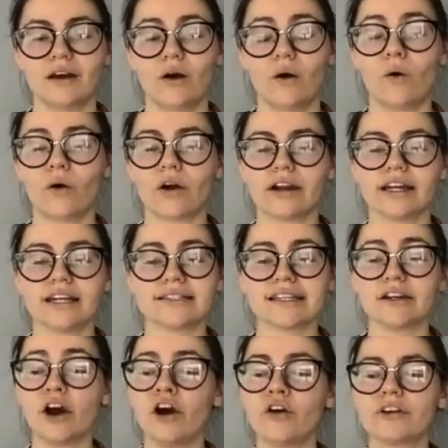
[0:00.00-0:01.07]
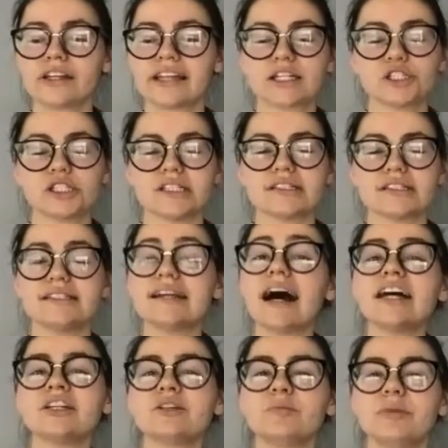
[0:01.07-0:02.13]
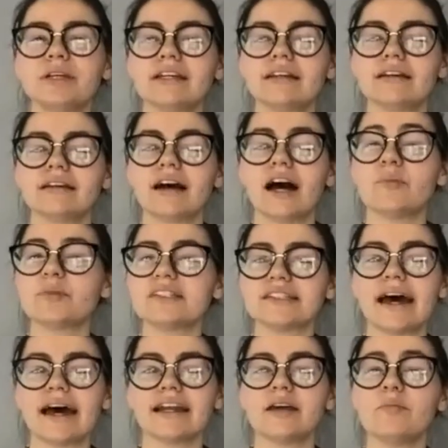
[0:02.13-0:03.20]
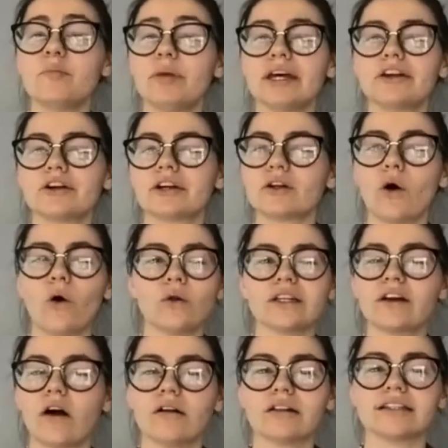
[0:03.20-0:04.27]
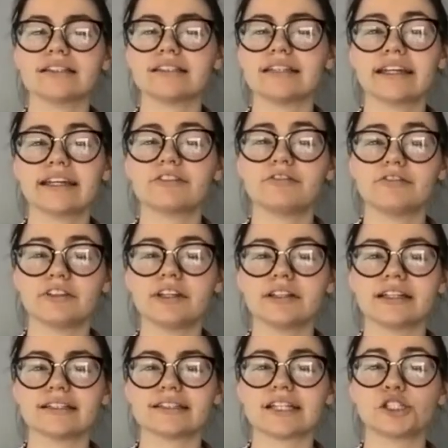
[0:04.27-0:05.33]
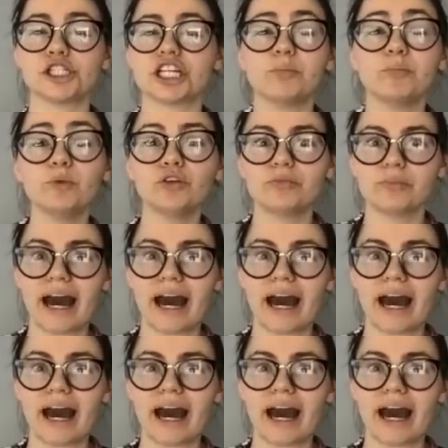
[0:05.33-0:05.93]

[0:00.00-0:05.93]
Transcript: Or is it over that she's done being upset and bitter and holding all these negative feelings and she can move